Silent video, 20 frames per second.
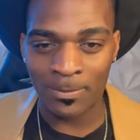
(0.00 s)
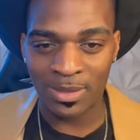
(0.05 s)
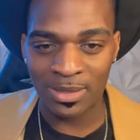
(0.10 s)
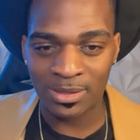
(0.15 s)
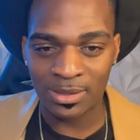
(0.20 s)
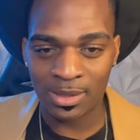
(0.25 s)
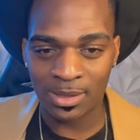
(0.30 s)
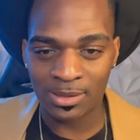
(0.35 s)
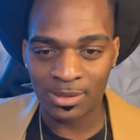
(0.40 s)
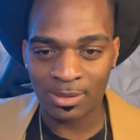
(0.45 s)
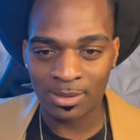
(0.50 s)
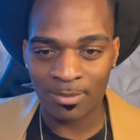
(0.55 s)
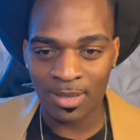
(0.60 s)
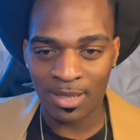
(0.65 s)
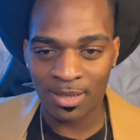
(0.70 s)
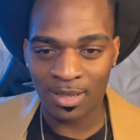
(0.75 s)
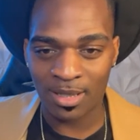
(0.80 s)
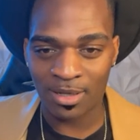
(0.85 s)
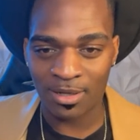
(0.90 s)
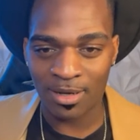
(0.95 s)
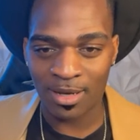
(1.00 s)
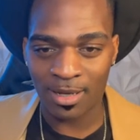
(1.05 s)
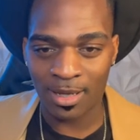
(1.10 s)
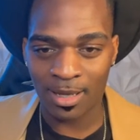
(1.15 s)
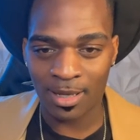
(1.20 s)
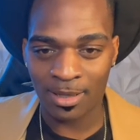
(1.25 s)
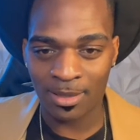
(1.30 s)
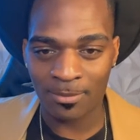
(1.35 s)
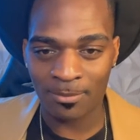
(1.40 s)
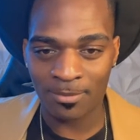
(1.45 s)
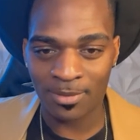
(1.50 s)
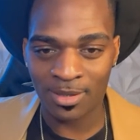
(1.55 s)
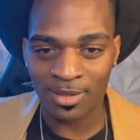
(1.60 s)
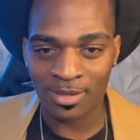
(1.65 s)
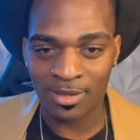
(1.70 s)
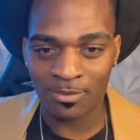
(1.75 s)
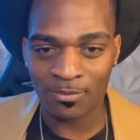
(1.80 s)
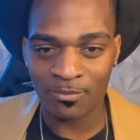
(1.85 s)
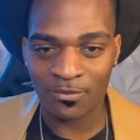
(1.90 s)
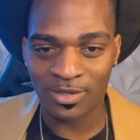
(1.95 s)
Please cuss them out later. I can't.
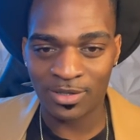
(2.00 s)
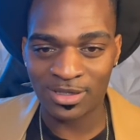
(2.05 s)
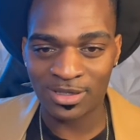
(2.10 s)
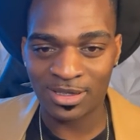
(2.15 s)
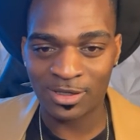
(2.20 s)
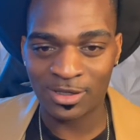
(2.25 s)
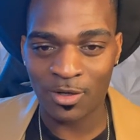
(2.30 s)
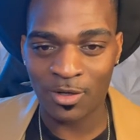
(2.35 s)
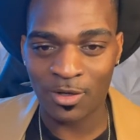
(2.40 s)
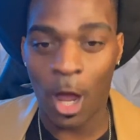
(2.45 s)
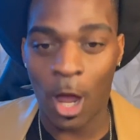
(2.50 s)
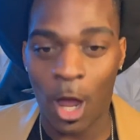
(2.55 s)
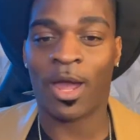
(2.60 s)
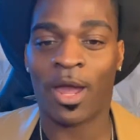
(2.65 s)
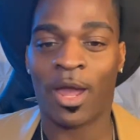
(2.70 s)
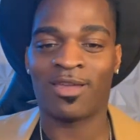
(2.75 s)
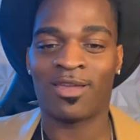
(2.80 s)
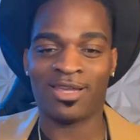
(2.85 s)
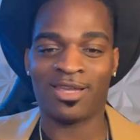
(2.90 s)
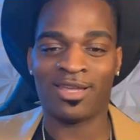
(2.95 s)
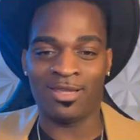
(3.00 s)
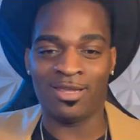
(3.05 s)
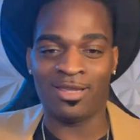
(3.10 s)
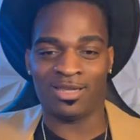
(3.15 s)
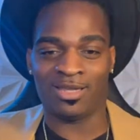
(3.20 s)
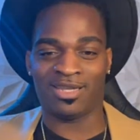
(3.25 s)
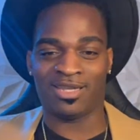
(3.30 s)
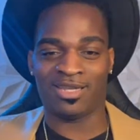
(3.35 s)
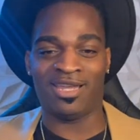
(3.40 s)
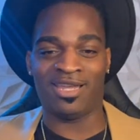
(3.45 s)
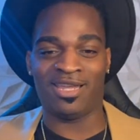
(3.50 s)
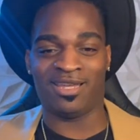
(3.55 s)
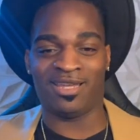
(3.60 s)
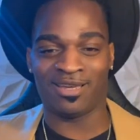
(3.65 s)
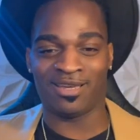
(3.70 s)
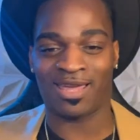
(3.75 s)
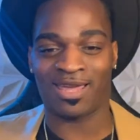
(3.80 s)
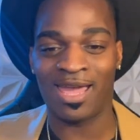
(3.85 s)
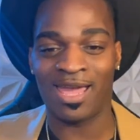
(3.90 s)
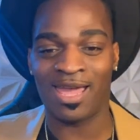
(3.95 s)
I'm first one strike. Okay.
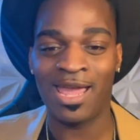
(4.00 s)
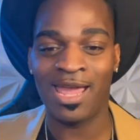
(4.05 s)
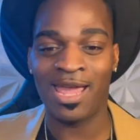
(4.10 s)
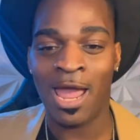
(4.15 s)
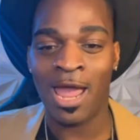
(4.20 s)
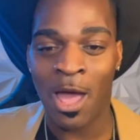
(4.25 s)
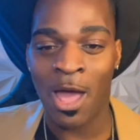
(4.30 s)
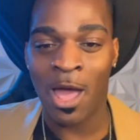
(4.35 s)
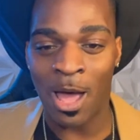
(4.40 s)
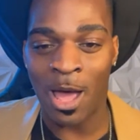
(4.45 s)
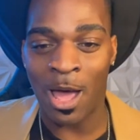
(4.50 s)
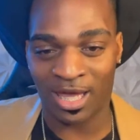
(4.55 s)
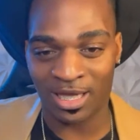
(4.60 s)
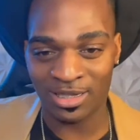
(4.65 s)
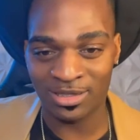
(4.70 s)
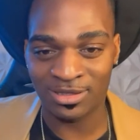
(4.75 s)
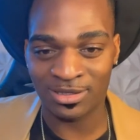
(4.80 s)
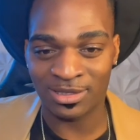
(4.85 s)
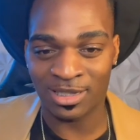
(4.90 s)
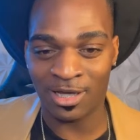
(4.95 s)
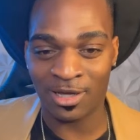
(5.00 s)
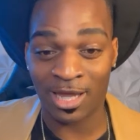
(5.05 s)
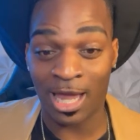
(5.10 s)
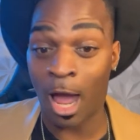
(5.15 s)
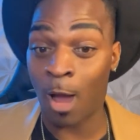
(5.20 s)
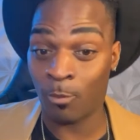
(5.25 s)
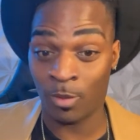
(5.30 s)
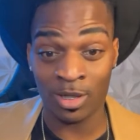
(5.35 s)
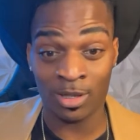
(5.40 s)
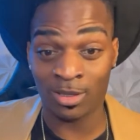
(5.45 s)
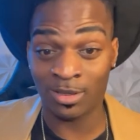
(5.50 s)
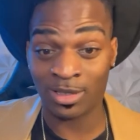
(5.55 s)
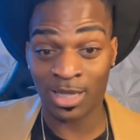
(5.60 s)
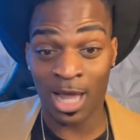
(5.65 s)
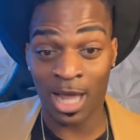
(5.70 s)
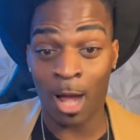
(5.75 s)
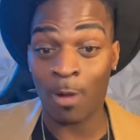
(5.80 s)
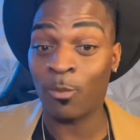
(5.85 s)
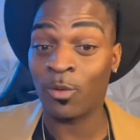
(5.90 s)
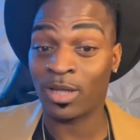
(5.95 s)
Okay. Okay. Okay. I
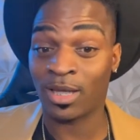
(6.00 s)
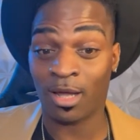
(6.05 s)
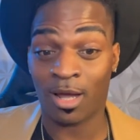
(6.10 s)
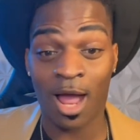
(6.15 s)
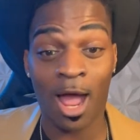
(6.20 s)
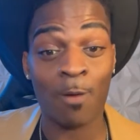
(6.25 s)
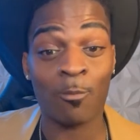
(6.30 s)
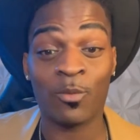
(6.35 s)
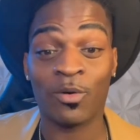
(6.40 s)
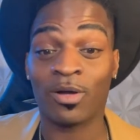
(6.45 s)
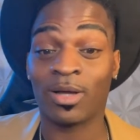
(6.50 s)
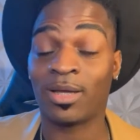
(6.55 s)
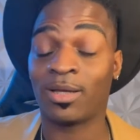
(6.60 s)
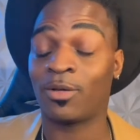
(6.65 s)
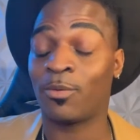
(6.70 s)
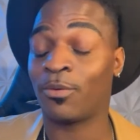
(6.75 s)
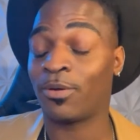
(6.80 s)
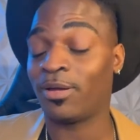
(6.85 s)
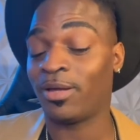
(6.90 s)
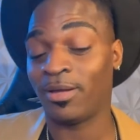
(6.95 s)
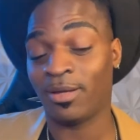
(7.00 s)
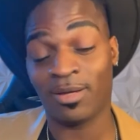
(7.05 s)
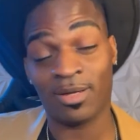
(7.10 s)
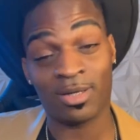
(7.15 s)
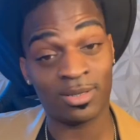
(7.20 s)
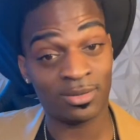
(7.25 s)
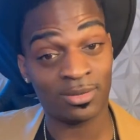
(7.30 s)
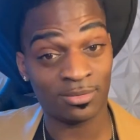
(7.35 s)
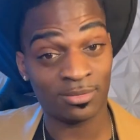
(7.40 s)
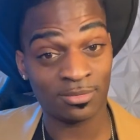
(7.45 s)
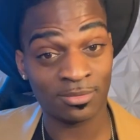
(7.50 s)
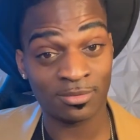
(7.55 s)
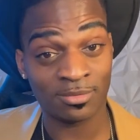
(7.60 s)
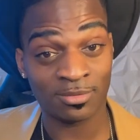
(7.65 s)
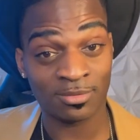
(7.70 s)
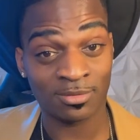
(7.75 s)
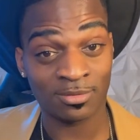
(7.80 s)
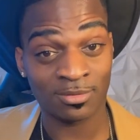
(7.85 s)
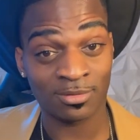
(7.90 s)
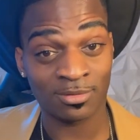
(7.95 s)
will grill.
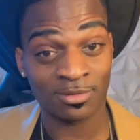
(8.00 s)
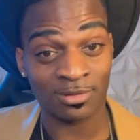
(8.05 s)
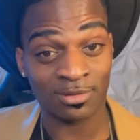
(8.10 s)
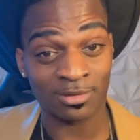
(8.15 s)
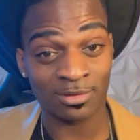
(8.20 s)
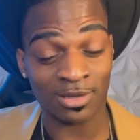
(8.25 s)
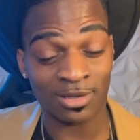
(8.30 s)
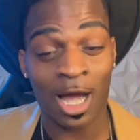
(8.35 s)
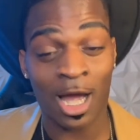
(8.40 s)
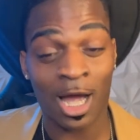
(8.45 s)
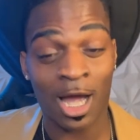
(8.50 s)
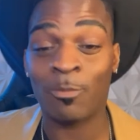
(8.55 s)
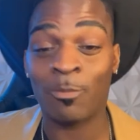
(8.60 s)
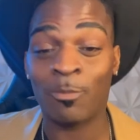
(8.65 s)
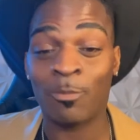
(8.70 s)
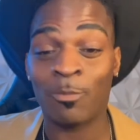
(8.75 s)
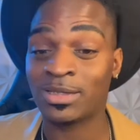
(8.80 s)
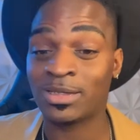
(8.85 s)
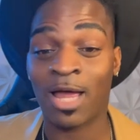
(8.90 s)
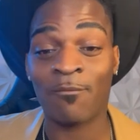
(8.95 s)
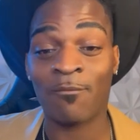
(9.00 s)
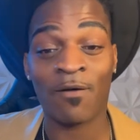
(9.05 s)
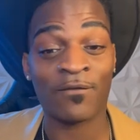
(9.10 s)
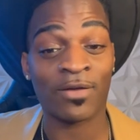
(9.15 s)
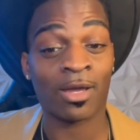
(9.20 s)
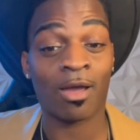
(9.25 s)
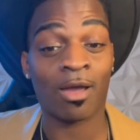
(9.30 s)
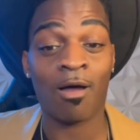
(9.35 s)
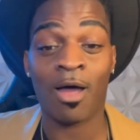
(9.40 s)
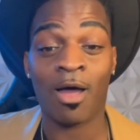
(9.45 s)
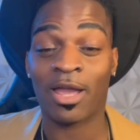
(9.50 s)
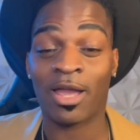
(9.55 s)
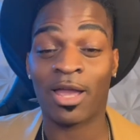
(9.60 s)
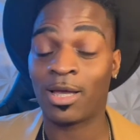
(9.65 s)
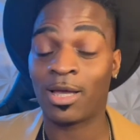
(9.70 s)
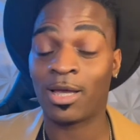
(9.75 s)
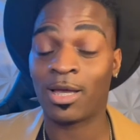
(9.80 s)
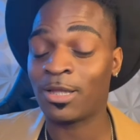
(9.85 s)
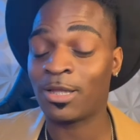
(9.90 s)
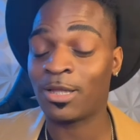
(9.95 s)
I will cut this live off and call and
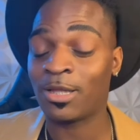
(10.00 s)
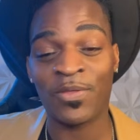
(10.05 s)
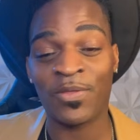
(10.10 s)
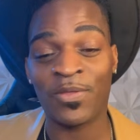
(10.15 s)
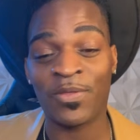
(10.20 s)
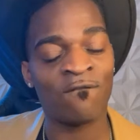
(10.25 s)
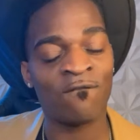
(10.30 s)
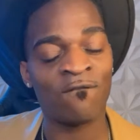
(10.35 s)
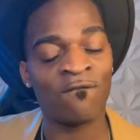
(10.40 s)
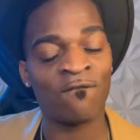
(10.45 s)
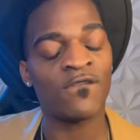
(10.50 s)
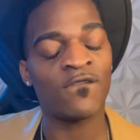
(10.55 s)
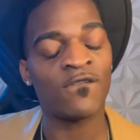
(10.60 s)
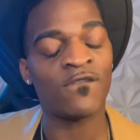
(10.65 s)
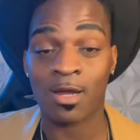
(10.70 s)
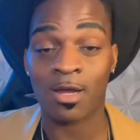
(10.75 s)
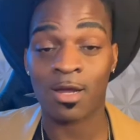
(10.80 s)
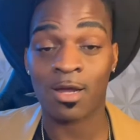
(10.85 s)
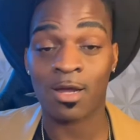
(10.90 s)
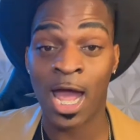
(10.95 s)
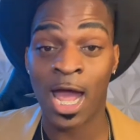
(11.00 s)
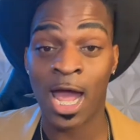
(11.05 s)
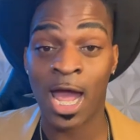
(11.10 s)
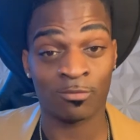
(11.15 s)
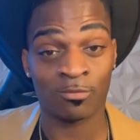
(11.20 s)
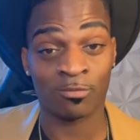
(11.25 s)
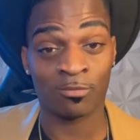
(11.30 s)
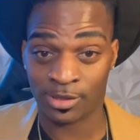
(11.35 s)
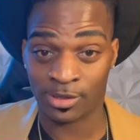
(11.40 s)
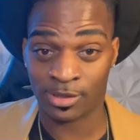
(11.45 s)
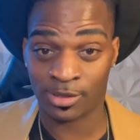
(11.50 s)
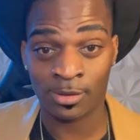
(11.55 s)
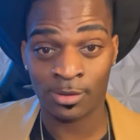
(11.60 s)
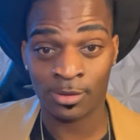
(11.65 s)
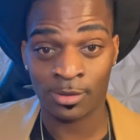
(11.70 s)
cuss them the out.